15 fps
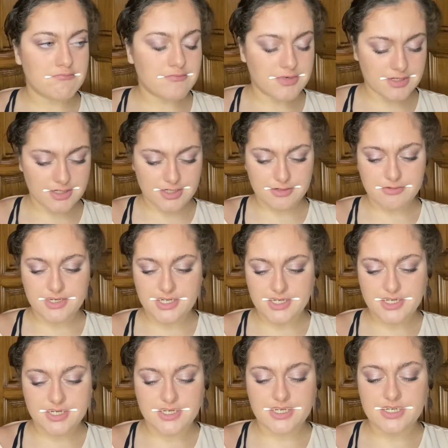
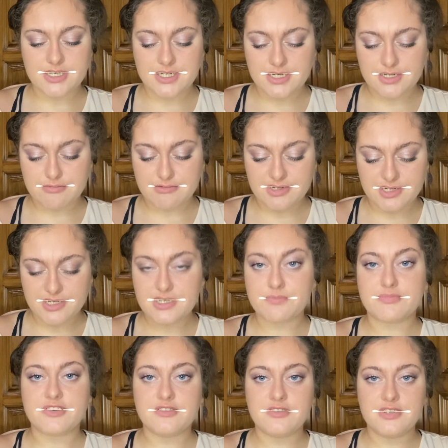anyways and it's with lip
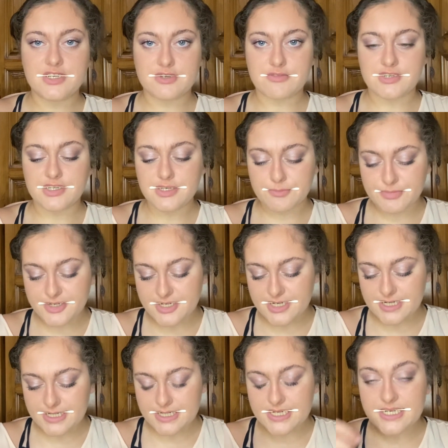liquid
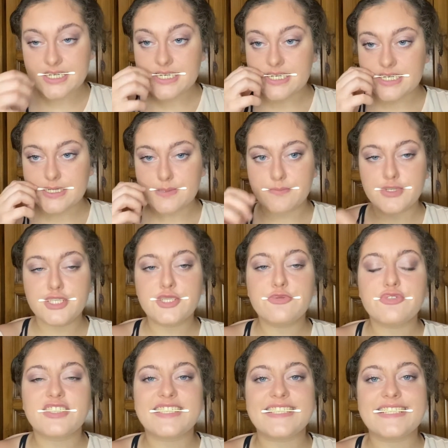lipstick i'm
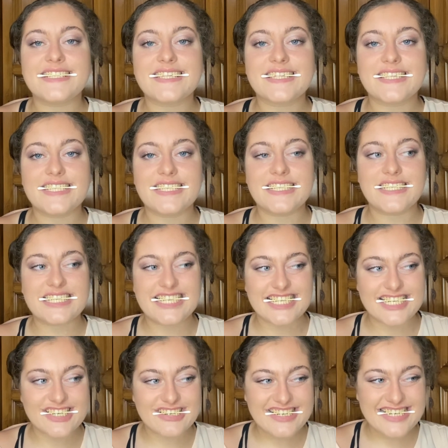using the
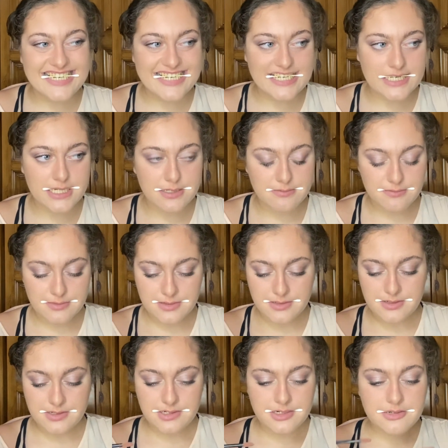catrice
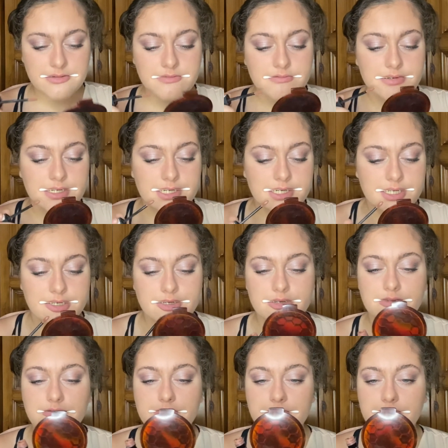one so
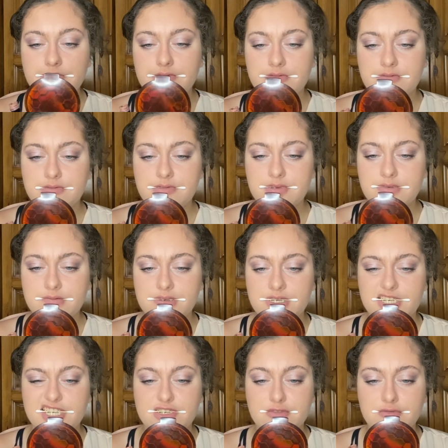it's kind of
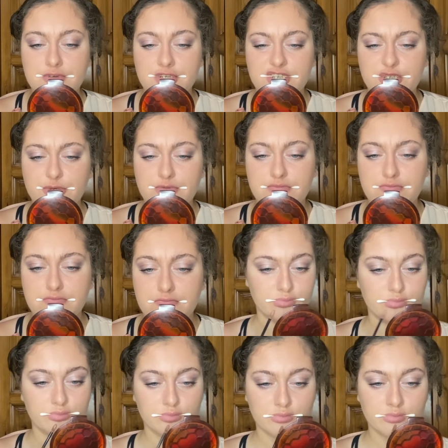like the corner
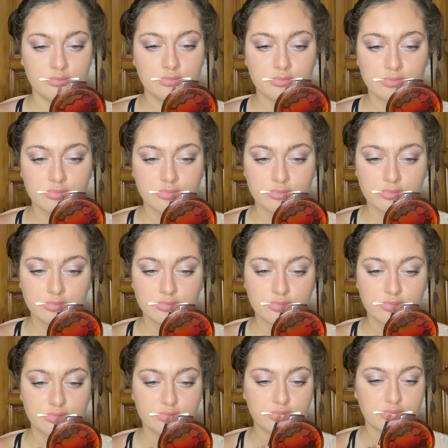you
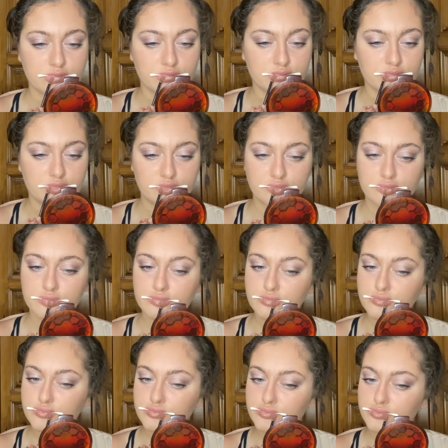apply a Q-tip in your
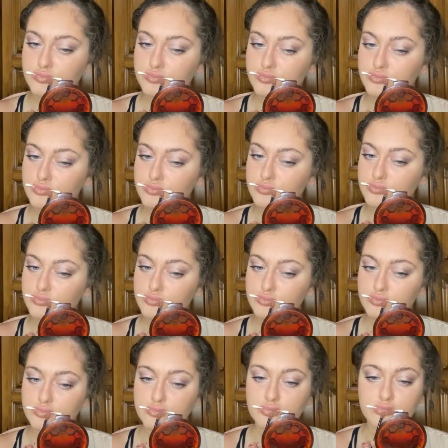mouth like this, mm-hmm. and then
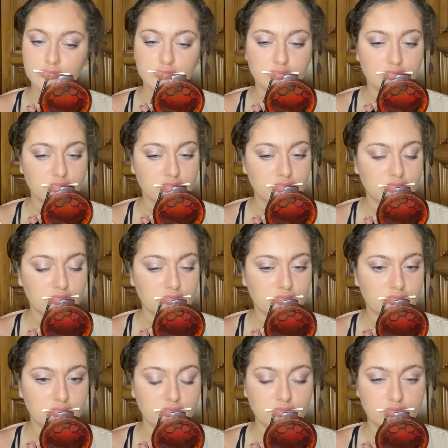close your mouth, and then
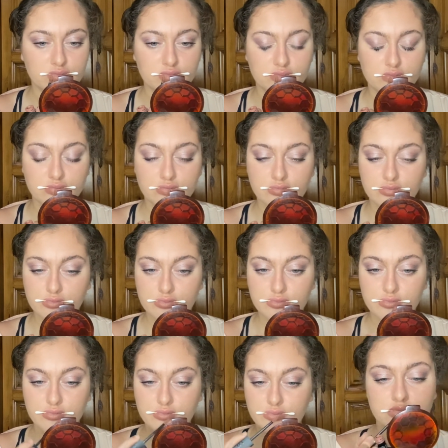apply a lipstick. And
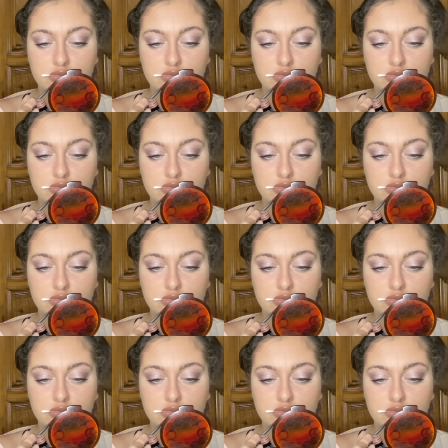apparently, it's gonna